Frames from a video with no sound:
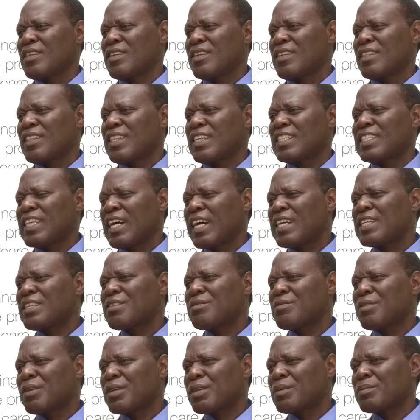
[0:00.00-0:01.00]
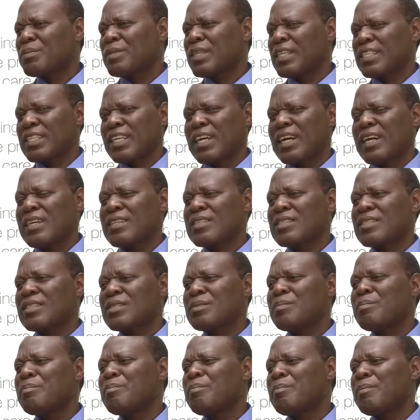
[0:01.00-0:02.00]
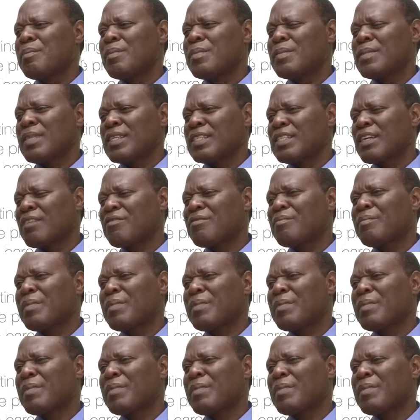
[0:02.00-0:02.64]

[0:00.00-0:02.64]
that are developed, that have